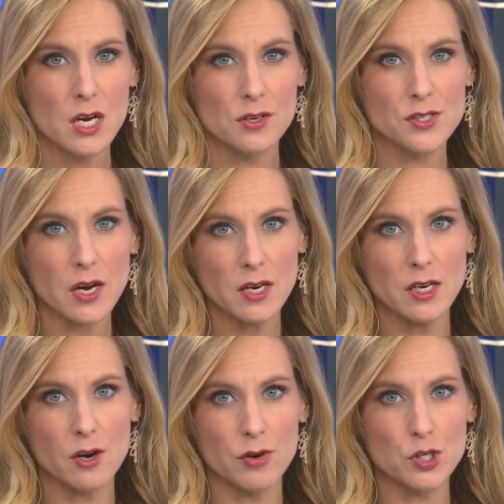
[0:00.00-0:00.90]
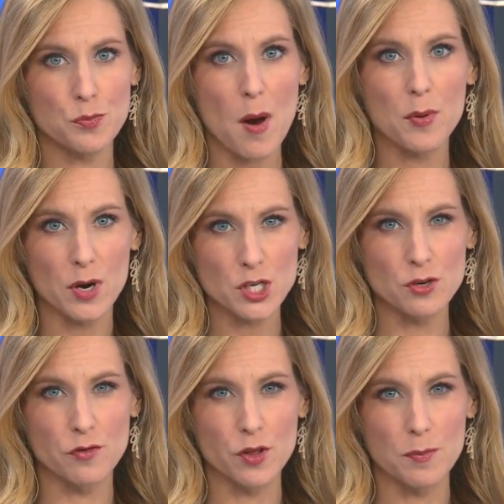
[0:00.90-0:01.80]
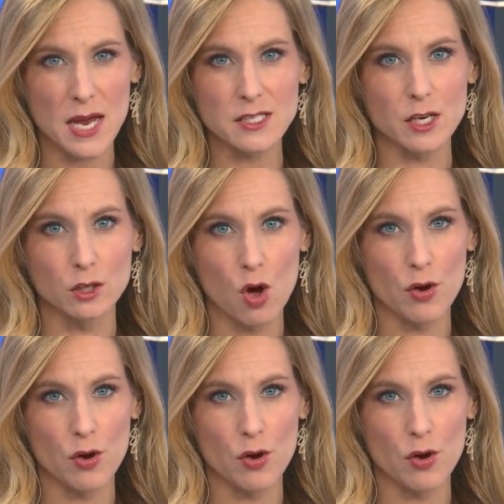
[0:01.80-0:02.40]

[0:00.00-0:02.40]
The second year is preparation for the basic law